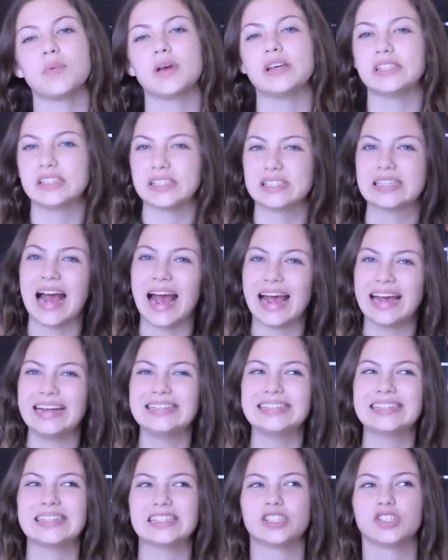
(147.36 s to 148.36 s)
braces
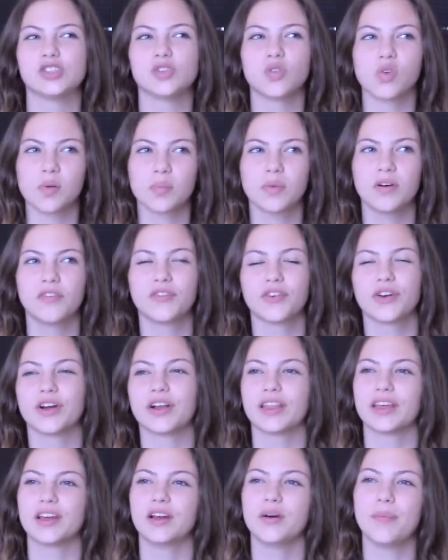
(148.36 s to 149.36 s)
tightened, it's normal for
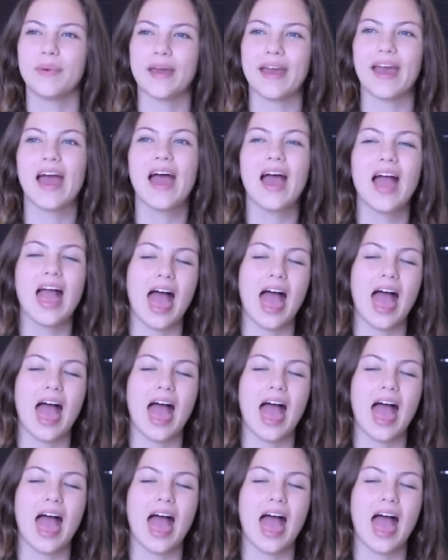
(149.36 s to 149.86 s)
a little bit,